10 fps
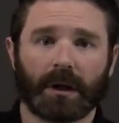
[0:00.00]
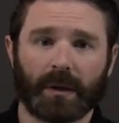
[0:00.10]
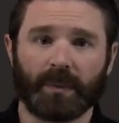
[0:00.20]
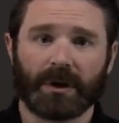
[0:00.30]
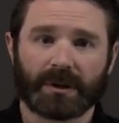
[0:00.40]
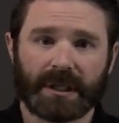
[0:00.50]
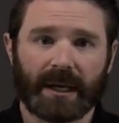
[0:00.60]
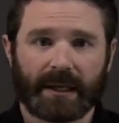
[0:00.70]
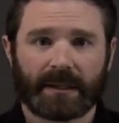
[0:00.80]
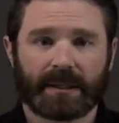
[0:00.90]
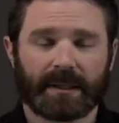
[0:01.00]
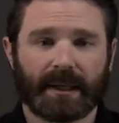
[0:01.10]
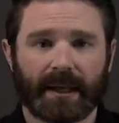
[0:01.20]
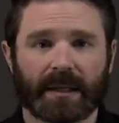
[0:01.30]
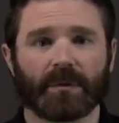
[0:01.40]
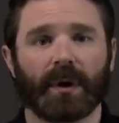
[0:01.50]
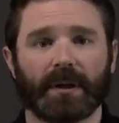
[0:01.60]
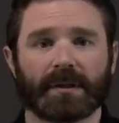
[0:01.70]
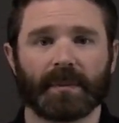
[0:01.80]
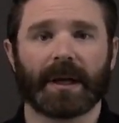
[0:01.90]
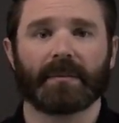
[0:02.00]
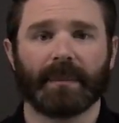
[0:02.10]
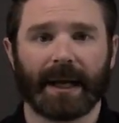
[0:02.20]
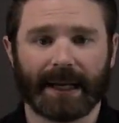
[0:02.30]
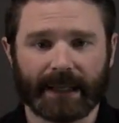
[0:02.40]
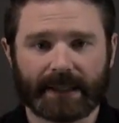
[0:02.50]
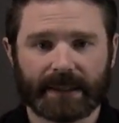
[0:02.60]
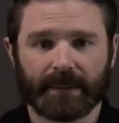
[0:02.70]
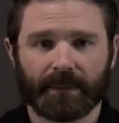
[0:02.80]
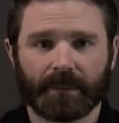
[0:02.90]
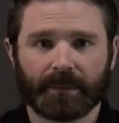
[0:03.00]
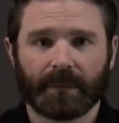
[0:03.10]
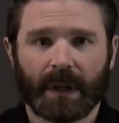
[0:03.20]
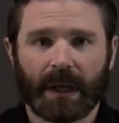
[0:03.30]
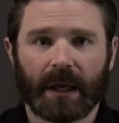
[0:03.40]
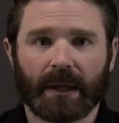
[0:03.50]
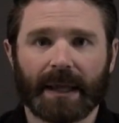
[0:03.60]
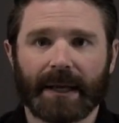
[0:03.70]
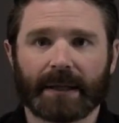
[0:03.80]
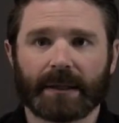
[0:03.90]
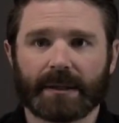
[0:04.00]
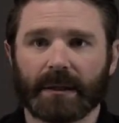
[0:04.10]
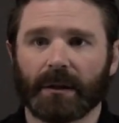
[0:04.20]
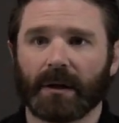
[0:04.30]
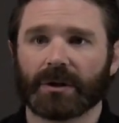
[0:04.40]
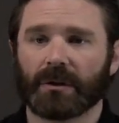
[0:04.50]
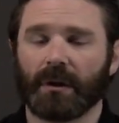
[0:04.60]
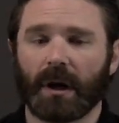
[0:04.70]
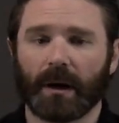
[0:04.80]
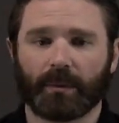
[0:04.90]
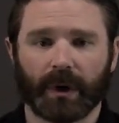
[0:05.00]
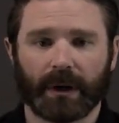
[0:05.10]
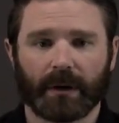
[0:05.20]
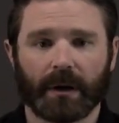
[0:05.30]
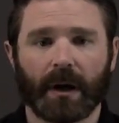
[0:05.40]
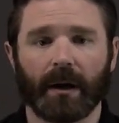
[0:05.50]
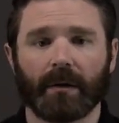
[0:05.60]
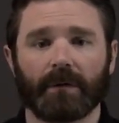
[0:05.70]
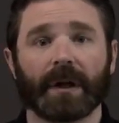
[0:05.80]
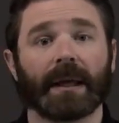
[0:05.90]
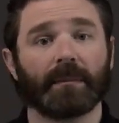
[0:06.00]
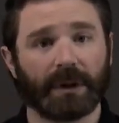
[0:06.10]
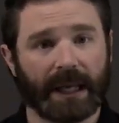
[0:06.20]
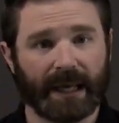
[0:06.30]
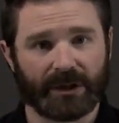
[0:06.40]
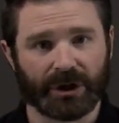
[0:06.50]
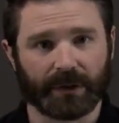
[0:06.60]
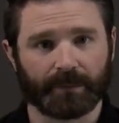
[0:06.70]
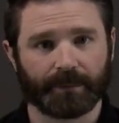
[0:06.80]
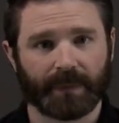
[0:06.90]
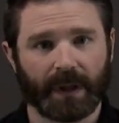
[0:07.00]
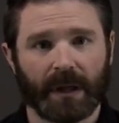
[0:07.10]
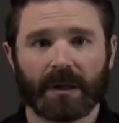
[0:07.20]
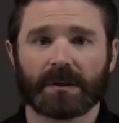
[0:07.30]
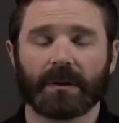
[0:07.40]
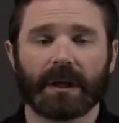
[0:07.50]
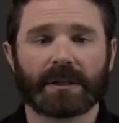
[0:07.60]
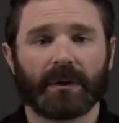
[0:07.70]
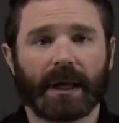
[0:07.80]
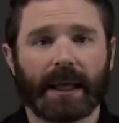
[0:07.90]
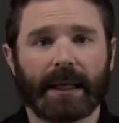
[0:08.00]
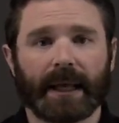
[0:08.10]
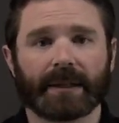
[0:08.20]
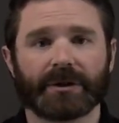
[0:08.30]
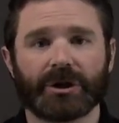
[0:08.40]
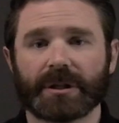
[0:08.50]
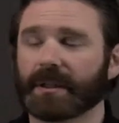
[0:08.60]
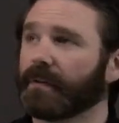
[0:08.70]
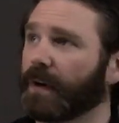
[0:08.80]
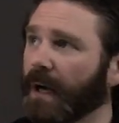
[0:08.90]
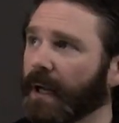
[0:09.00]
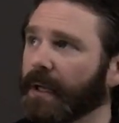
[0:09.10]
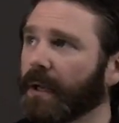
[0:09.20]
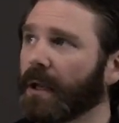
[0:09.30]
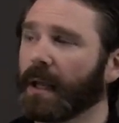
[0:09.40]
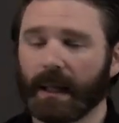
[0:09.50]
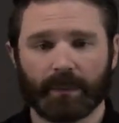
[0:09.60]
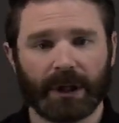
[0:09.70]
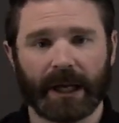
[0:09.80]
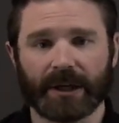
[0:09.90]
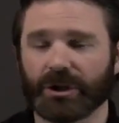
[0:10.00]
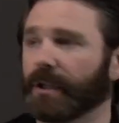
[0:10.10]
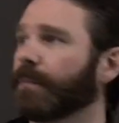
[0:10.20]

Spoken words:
computer science, as well as mathematics. And that is the logical operator of implication. So let's go ahead and just define implication.